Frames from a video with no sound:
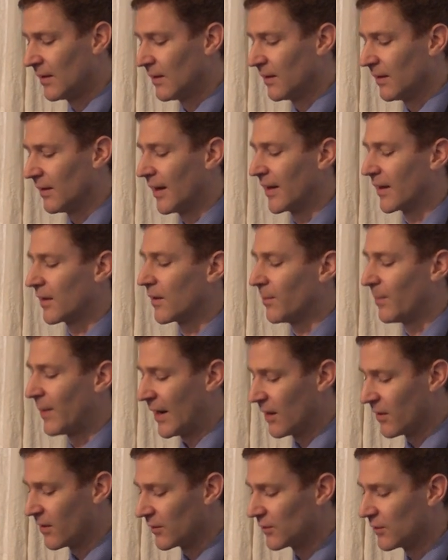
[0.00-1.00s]
like the
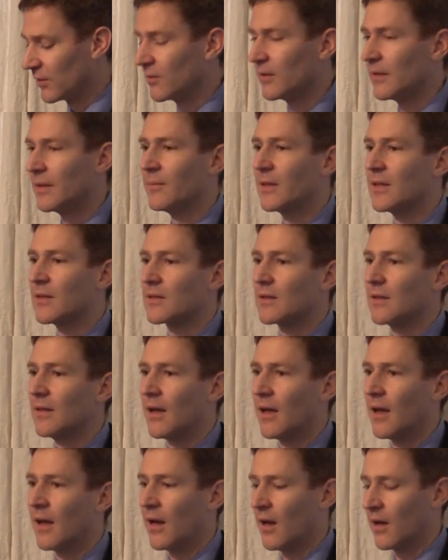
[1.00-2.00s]
Paris Agreement
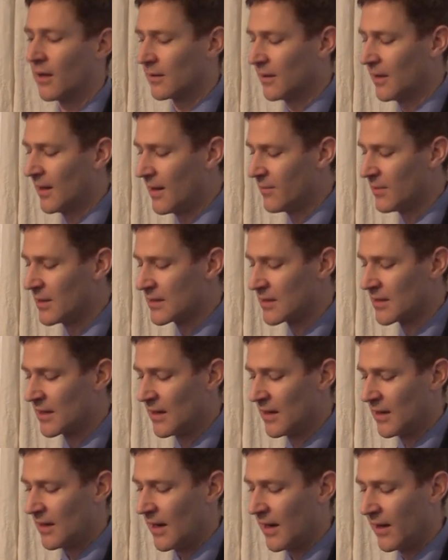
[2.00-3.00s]
on climate
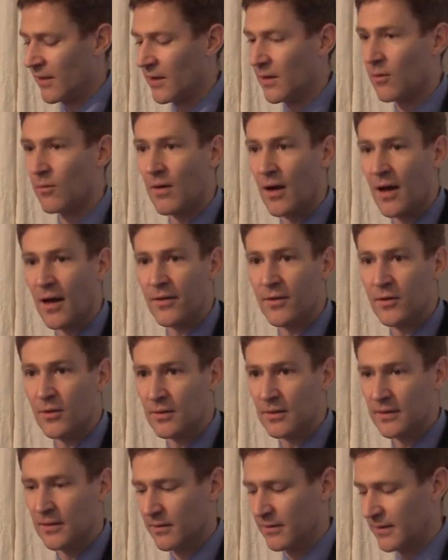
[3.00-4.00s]
and the Iran
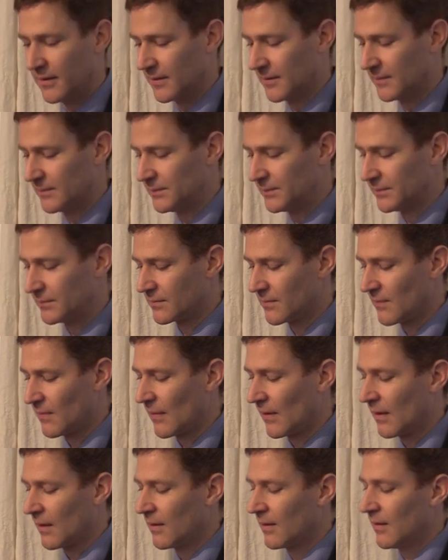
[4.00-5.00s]
nuclear deal.
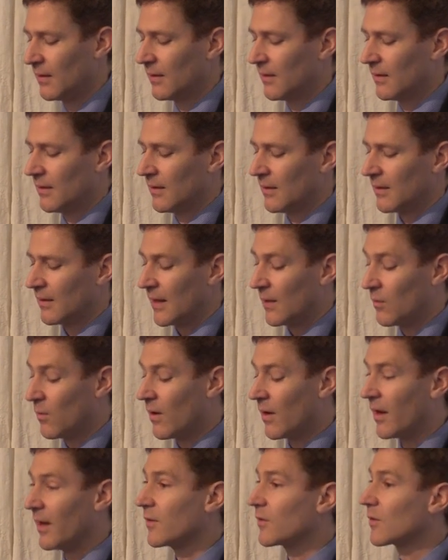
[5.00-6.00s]
They
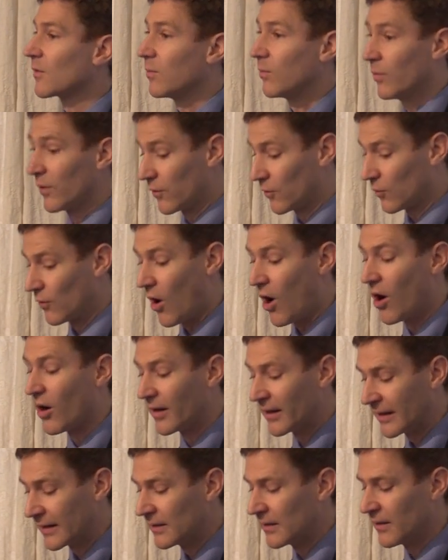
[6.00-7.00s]
want
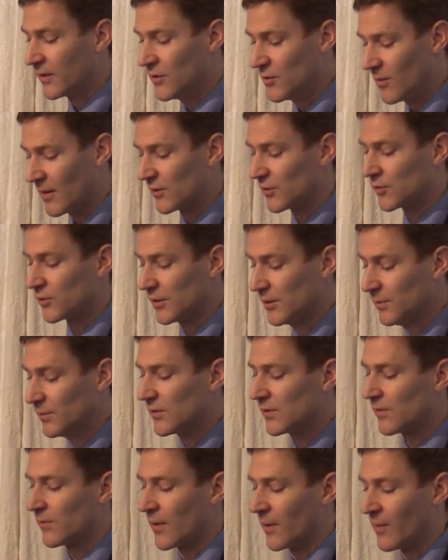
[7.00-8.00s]
withdrawing US
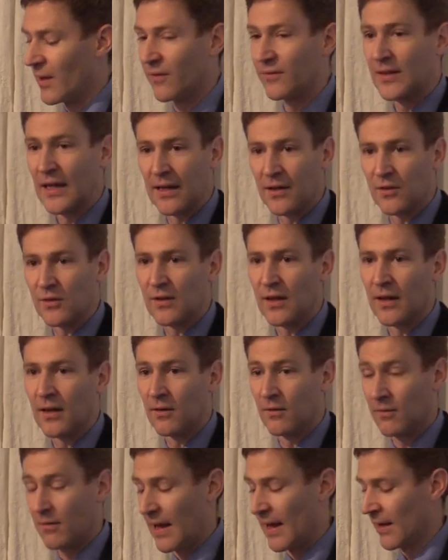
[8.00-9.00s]
troops from
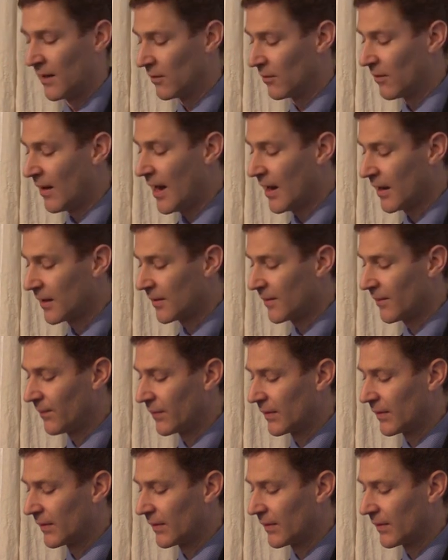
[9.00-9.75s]
Afghanistan and Iraq,